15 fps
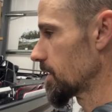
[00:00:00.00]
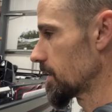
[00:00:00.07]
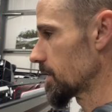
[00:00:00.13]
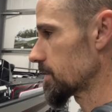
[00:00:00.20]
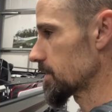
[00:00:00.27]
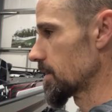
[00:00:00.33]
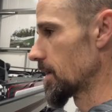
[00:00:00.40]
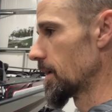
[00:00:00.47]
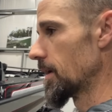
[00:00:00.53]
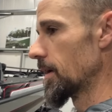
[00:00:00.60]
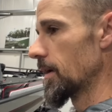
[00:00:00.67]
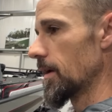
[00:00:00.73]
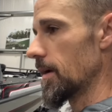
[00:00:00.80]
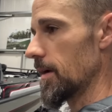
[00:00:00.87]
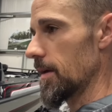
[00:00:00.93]
this
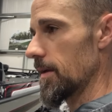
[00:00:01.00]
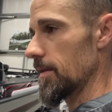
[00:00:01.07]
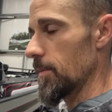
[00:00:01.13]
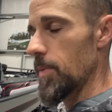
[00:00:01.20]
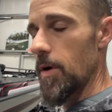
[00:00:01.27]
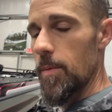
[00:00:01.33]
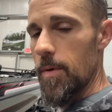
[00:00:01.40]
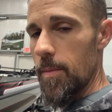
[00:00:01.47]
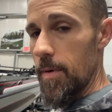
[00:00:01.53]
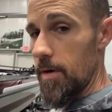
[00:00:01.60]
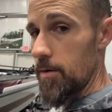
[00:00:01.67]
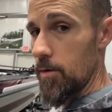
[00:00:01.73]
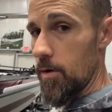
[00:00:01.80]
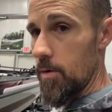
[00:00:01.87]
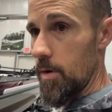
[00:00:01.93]
and the Puma, better
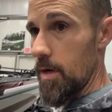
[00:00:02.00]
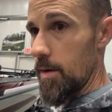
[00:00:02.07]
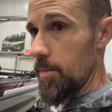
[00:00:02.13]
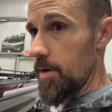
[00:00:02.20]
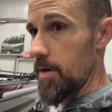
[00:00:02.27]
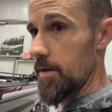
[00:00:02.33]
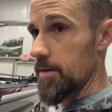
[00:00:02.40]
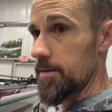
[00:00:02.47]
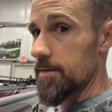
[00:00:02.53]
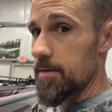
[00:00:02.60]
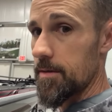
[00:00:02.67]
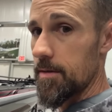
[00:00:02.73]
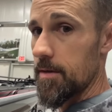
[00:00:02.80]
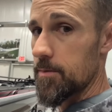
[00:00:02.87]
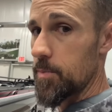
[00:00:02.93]
do it quick because
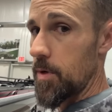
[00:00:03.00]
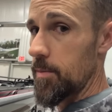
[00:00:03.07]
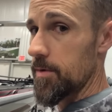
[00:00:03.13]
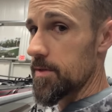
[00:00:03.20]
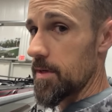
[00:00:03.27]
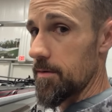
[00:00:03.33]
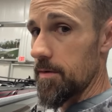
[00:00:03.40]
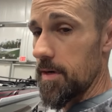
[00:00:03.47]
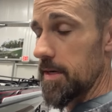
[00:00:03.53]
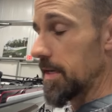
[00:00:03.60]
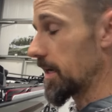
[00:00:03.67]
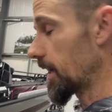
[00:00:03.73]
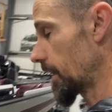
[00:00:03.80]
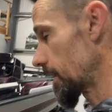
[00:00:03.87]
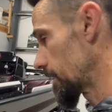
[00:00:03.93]
this Puma is getting ready to get
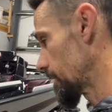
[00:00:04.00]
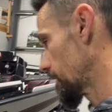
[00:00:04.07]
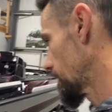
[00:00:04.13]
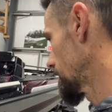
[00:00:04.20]
out of here.